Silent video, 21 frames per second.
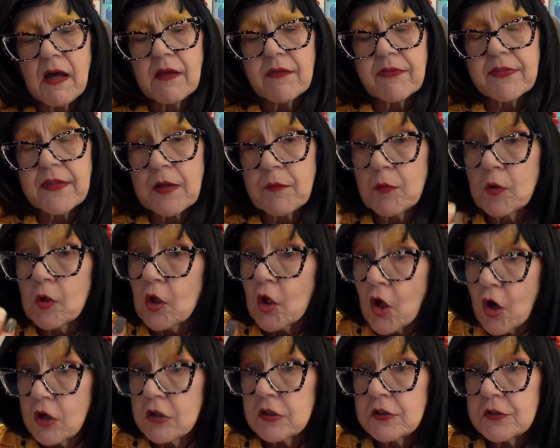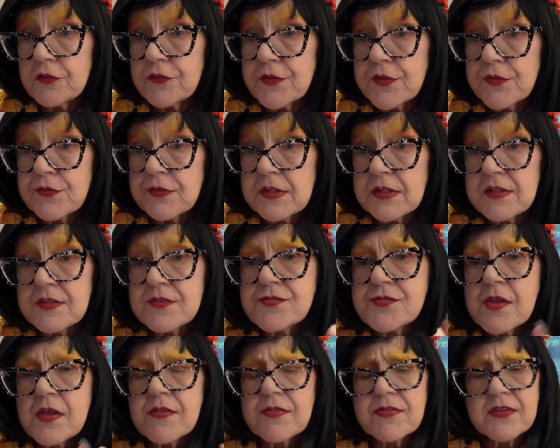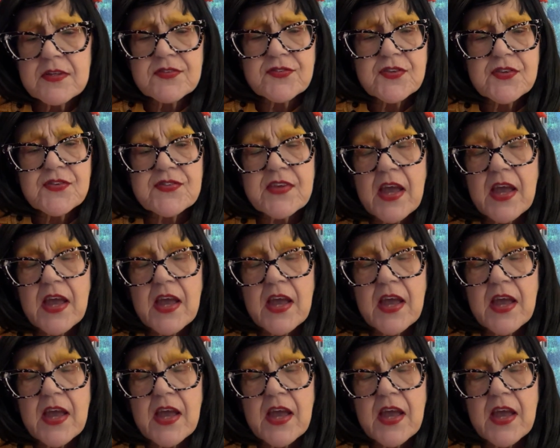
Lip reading: they were longer than these. This is